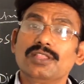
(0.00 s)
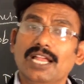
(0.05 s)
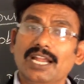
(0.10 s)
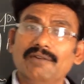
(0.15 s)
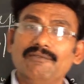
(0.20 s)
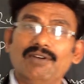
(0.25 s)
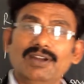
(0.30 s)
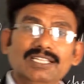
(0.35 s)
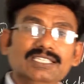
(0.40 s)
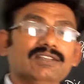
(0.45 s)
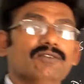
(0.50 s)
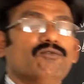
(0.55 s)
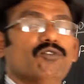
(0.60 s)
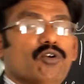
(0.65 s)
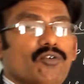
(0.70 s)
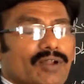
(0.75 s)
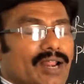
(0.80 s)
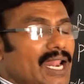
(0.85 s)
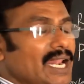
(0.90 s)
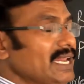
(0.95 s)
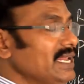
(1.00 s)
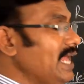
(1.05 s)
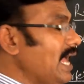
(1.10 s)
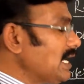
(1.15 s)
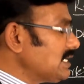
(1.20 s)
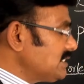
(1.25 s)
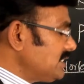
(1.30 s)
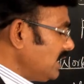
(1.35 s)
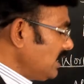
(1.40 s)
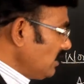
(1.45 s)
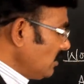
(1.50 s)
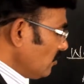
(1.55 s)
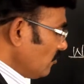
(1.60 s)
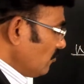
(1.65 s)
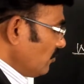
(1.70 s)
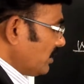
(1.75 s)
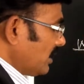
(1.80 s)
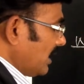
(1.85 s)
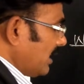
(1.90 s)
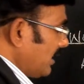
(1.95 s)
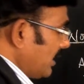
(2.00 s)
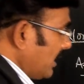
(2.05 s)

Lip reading: that what is the overall reaction? We can